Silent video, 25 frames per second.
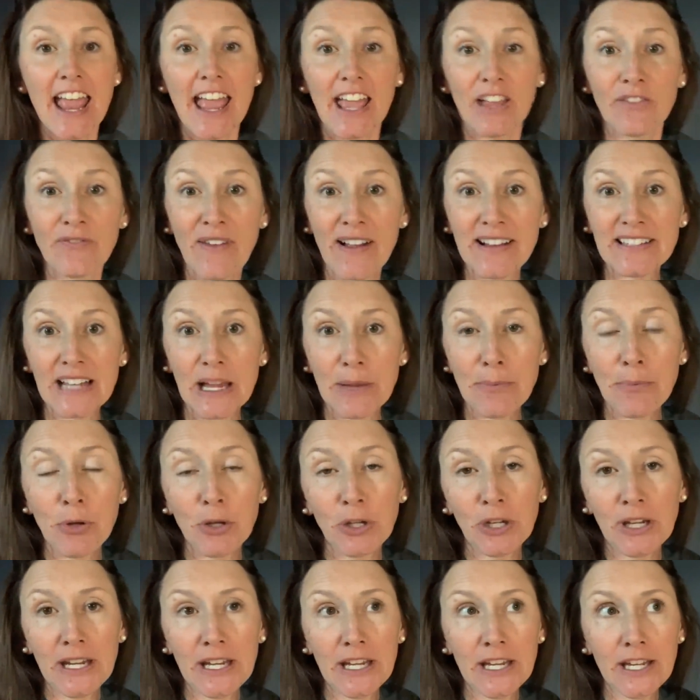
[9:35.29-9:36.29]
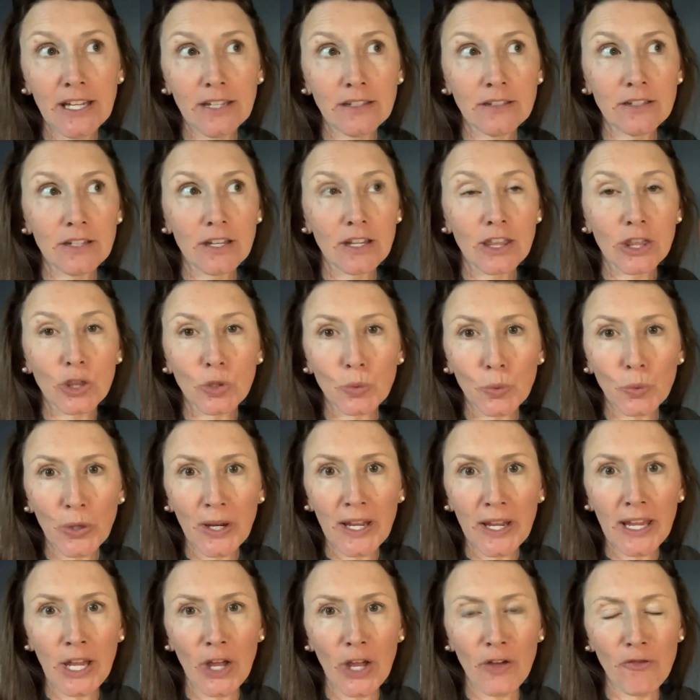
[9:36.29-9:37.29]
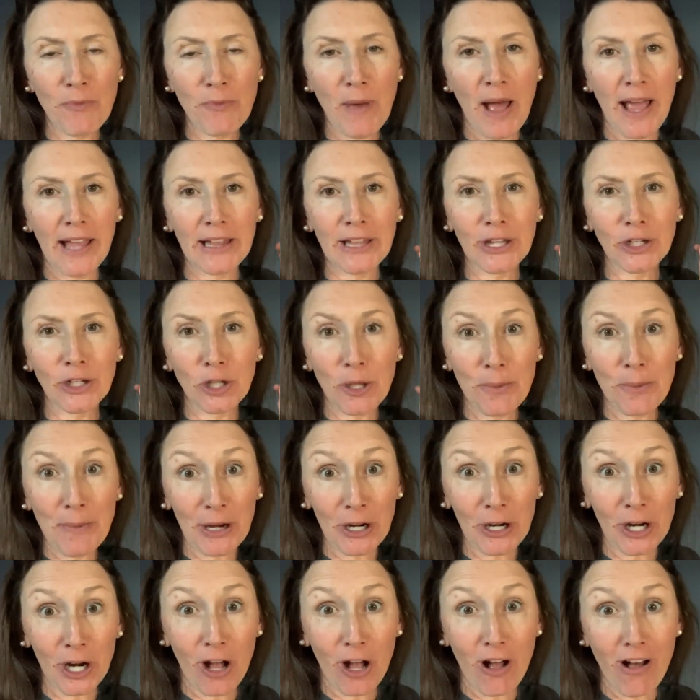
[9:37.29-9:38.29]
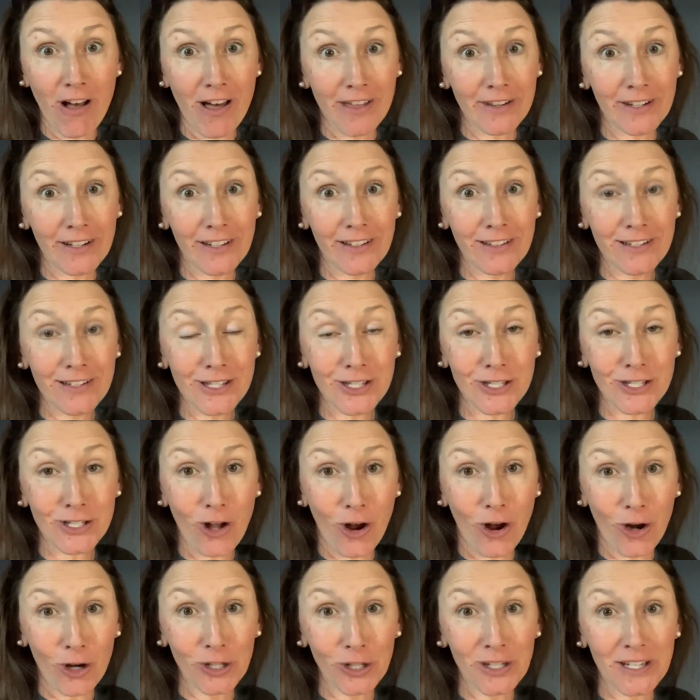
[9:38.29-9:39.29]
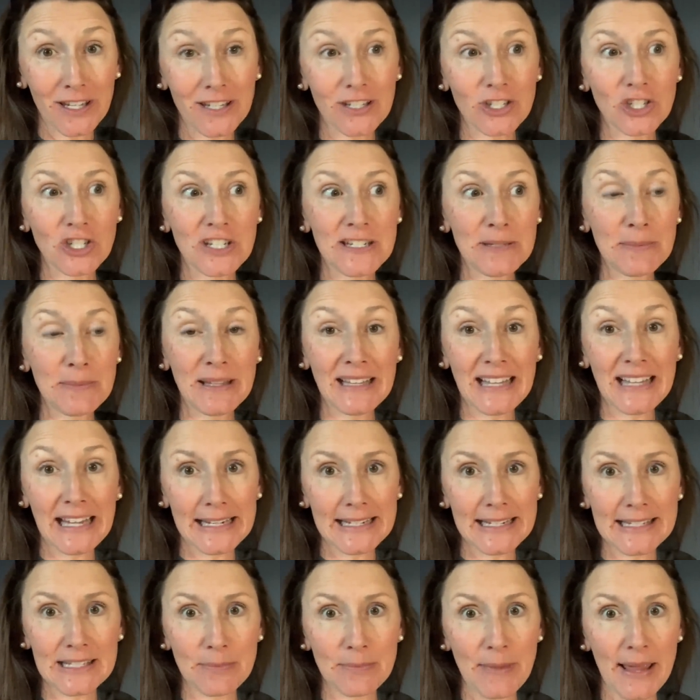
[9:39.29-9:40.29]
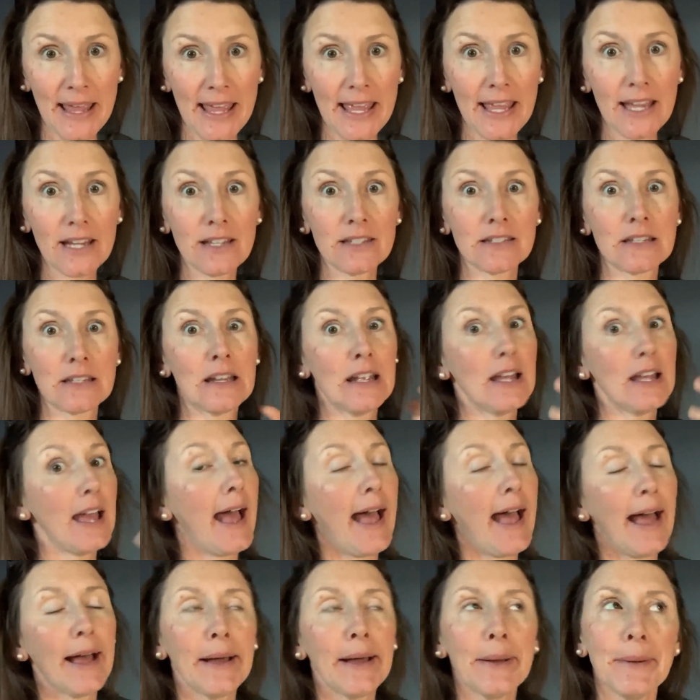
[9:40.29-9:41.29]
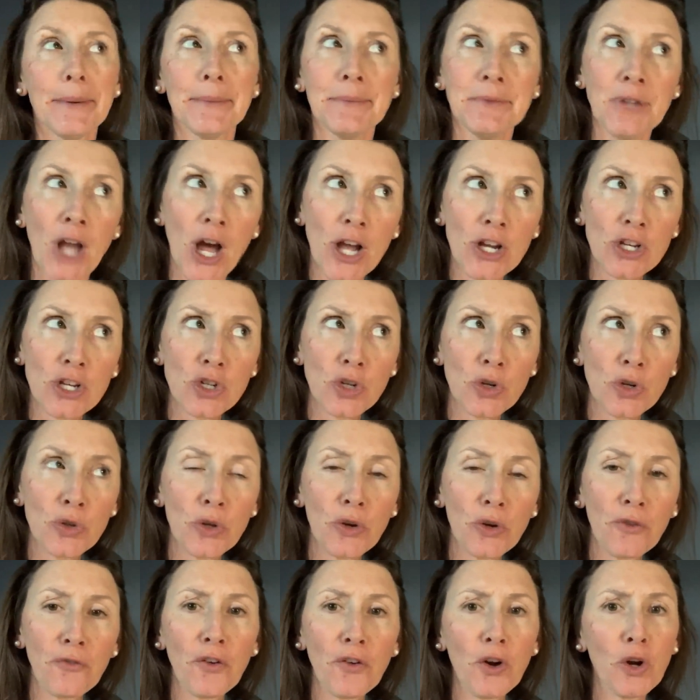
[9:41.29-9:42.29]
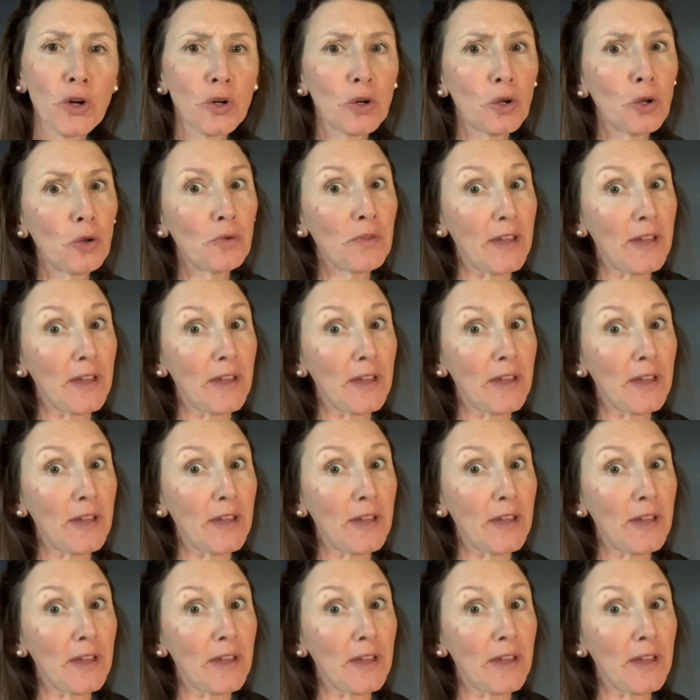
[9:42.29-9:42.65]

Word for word: In fact, I put in three of my little Americana. Scarlet, she's been laying some eggs. Not sure they're fertile.